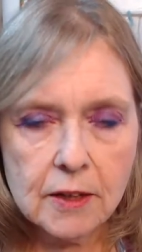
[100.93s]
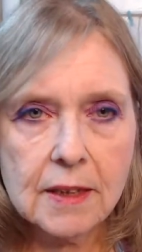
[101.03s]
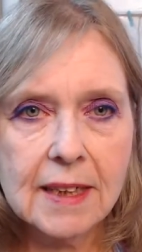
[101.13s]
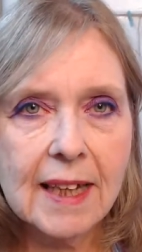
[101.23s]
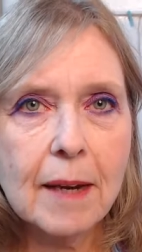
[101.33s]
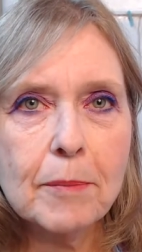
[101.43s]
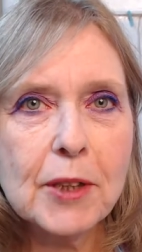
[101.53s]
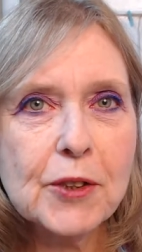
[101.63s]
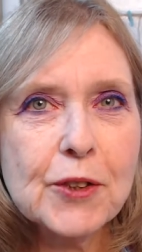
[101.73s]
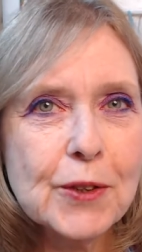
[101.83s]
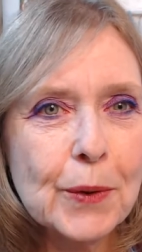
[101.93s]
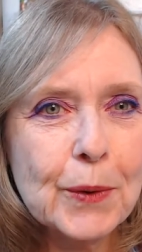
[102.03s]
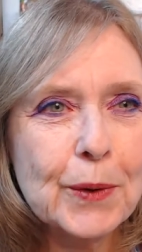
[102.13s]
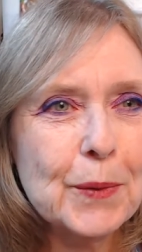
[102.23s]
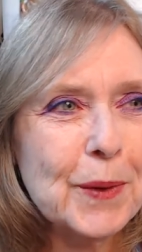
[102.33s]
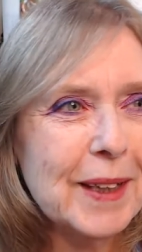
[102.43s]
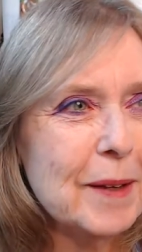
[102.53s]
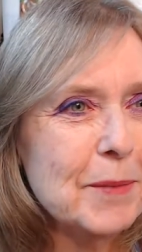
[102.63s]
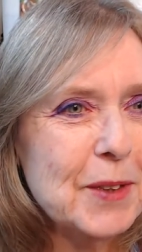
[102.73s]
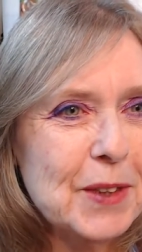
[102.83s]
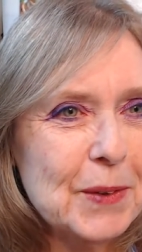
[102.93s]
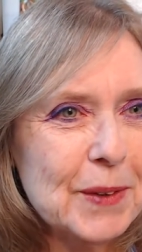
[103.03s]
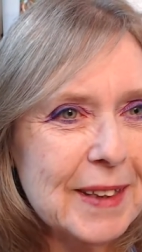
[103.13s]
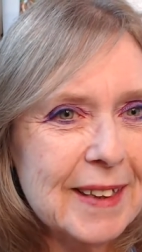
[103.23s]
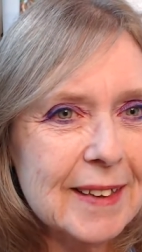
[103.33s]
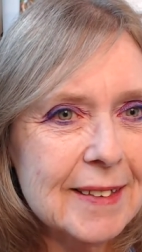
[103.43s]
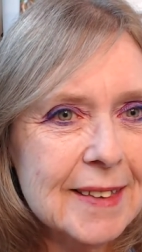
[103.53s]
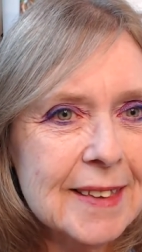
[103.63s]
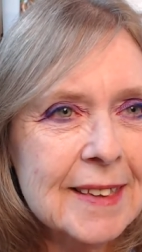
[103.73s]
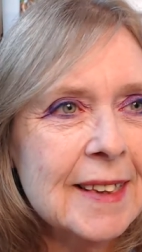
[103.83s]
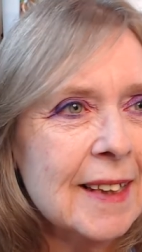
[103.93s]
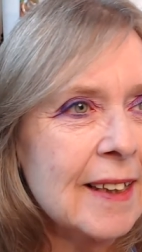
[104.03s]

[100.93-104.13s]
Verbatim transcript: Just let me show you what I'm doing here.